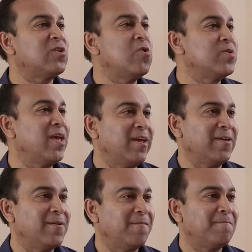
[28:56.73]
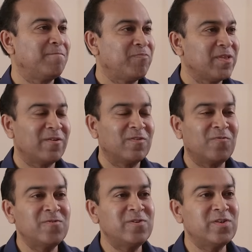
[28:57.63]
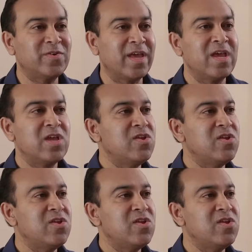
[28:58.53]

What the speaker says: okay. The food is okay.